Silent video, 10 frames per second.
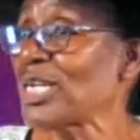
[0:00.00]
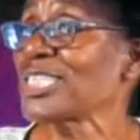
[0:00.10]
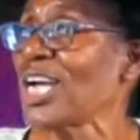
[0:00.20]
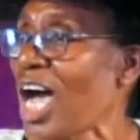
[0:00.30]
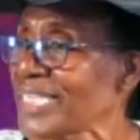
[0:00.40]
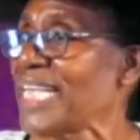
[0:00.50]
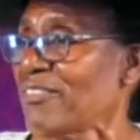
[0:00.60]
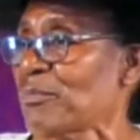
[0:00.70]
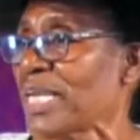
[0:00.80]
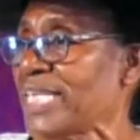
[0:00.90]
but God
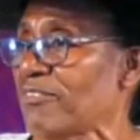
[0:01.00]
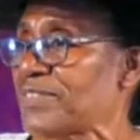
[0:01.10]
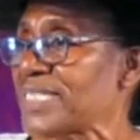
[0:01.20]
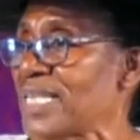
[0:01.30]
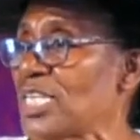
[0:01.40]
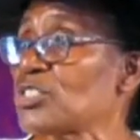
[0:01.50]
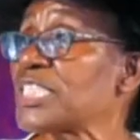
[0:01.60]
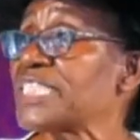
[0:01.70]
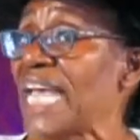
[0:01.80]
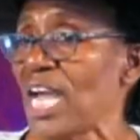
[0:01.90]
gave him a gift
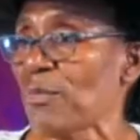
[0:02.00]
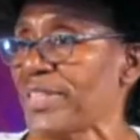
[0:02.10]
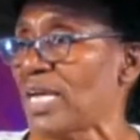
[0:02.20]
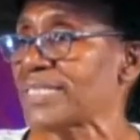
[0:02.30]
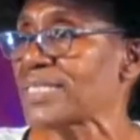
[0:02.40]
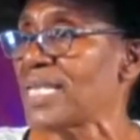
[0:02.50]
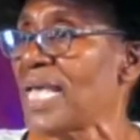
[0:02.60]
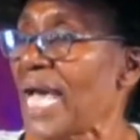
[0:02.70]
to share with us,